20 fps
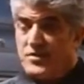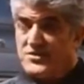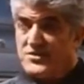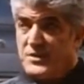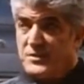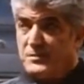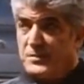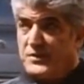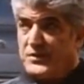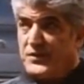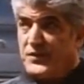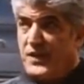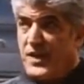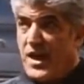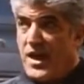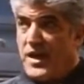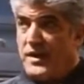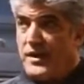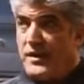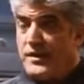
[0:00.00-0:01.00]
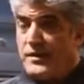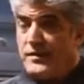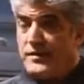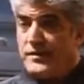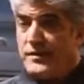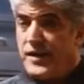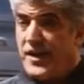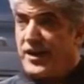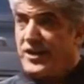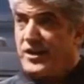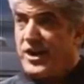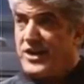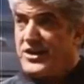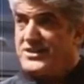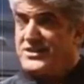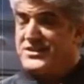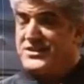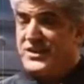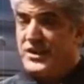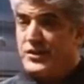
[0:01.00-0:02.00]
Unzip his fly and cut
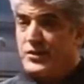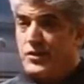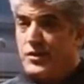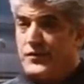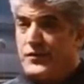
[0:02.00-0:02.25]
his dick